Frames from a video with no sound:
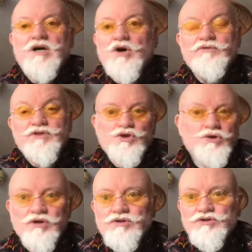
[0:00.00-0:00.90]
over
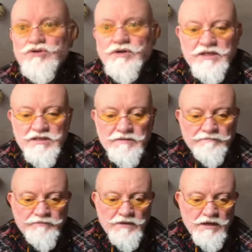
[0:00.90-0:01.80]
200 drawings.
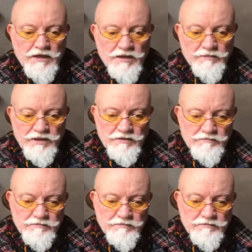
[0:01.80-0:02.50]
But